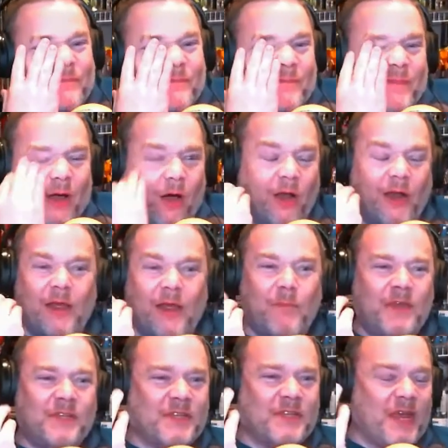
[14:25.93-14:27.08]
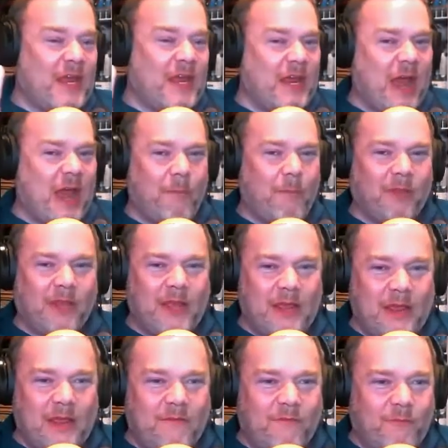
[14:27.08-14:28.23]
On NBC, I
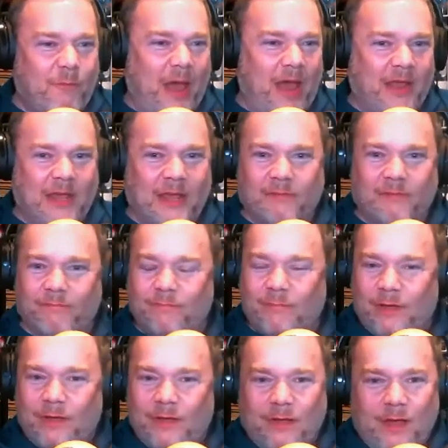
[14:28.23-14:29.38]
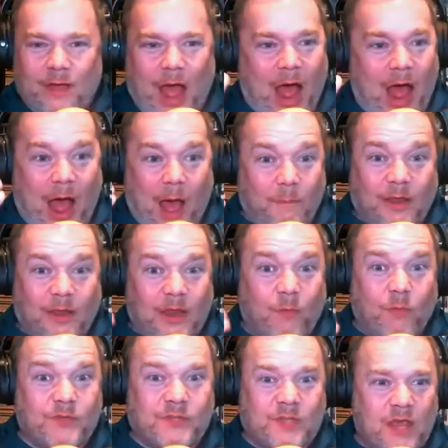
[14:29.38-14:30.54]
believe, back in, I mean, it
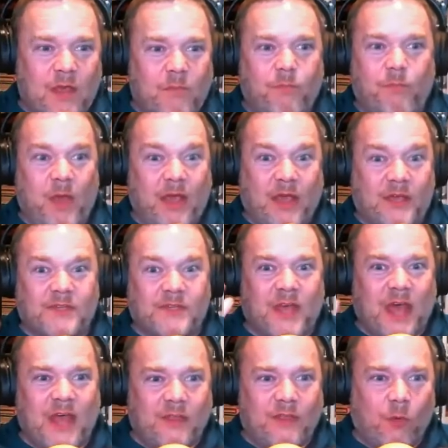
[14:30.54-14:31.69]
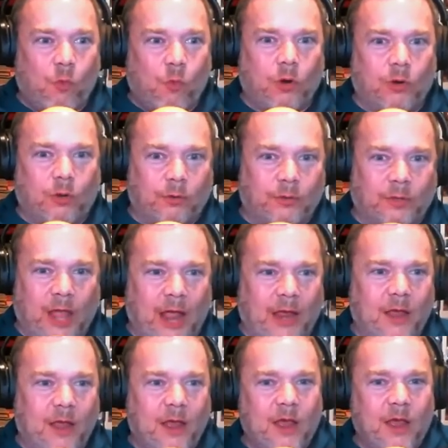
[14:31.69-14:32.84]
was the biggest thing in the world. Like,
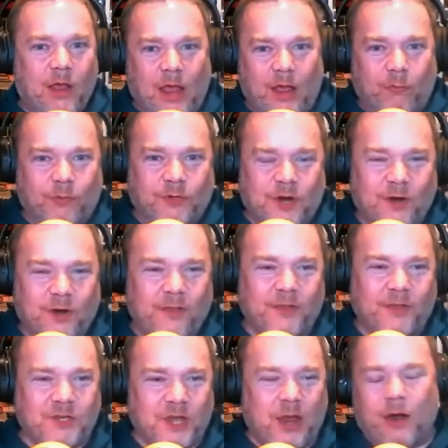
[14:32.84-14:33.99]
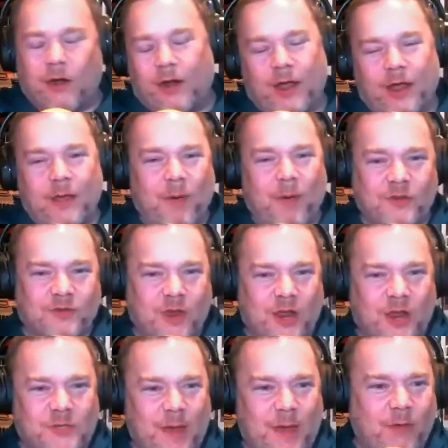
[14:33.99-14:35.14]
Return of the Empire
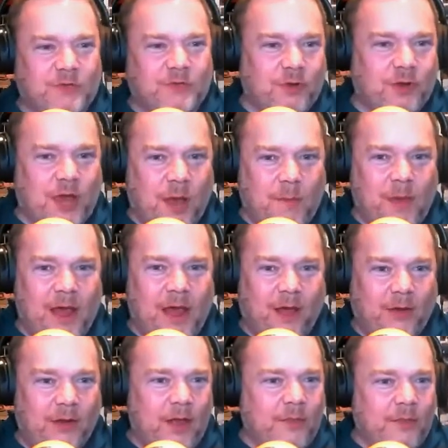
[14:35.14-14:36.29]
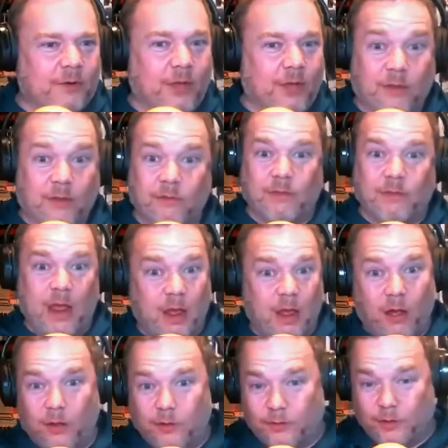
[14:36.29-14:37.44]
Strikes Back was going to come out. They're like, now
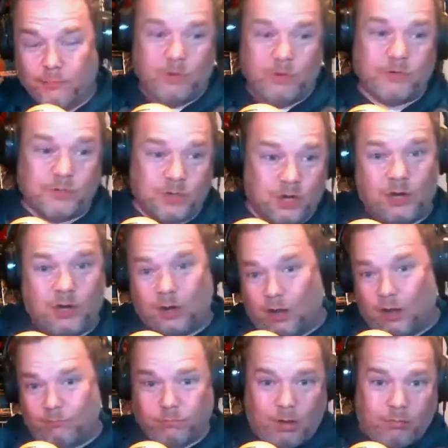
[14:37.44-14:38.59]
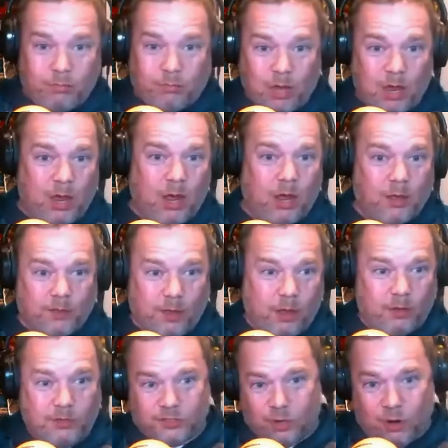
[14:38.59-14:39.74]
on NBC, on blah, blah, blah, the
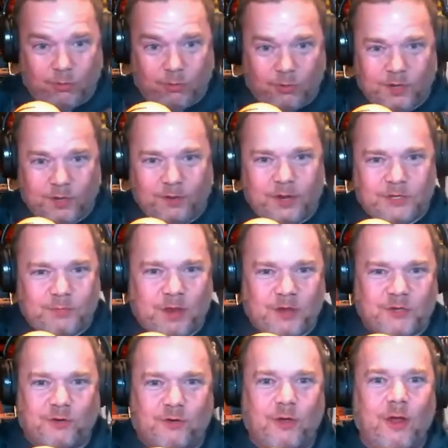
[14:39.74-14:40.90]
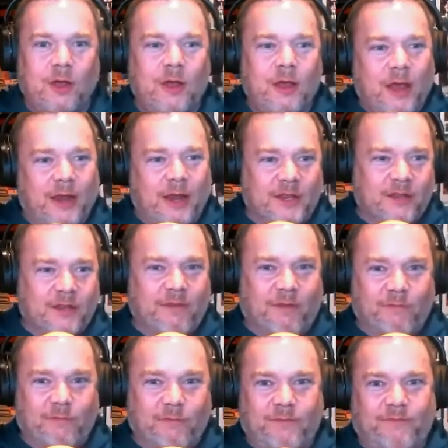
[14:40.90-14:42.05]
Star Wars holiday special. And a
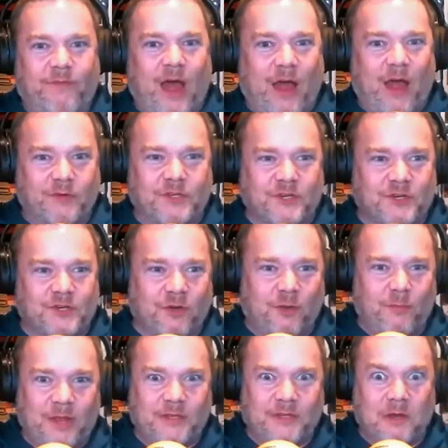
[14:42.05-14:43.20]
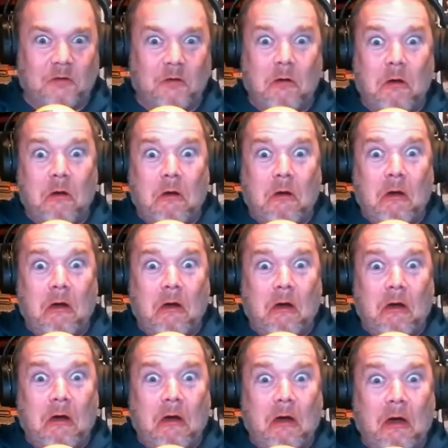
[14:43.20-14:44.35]
5 or 6 year old me is like,
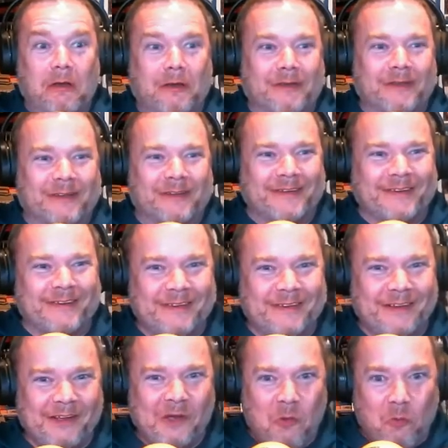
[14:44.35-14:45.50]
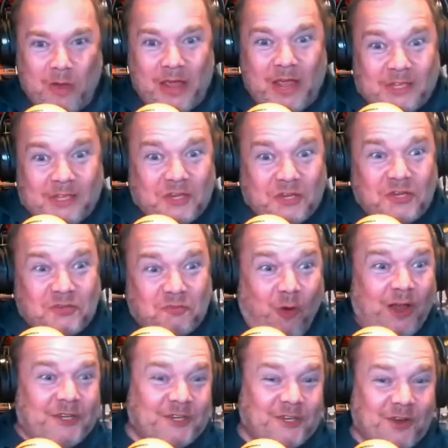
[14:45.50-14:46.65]
oh, we get to just
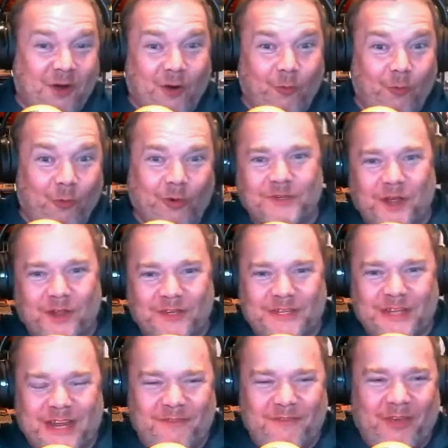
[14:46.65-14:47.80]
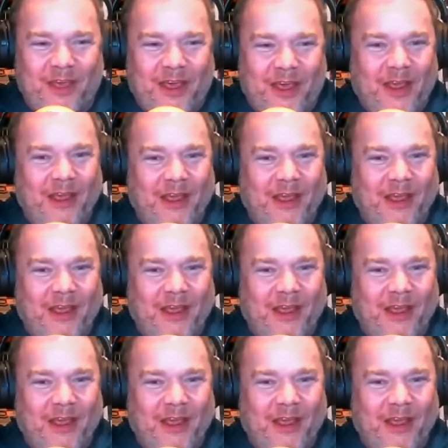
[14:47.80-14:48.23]
watch Star Wars on TV.